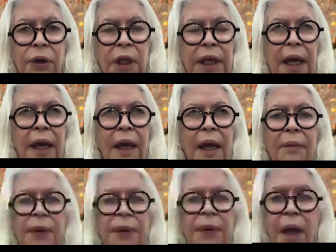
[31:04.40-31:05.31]
earlier,
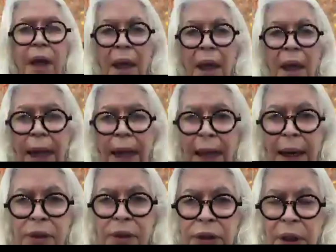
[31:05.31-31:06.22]

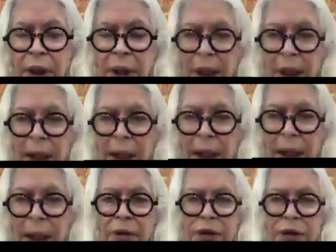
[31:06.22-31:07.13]
and our
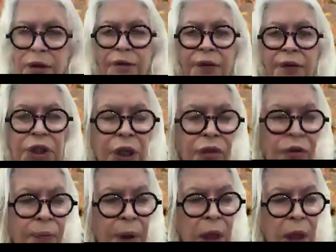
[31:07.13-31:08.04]
University of
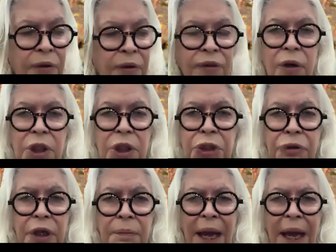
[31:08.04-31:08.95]
Melbourne forestry
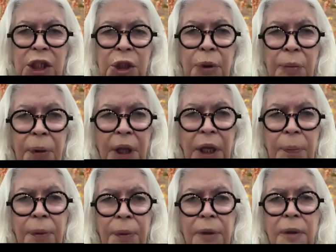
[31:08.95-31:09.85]
management
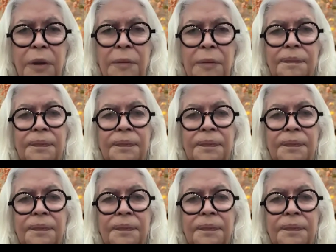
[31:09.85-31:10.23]
people,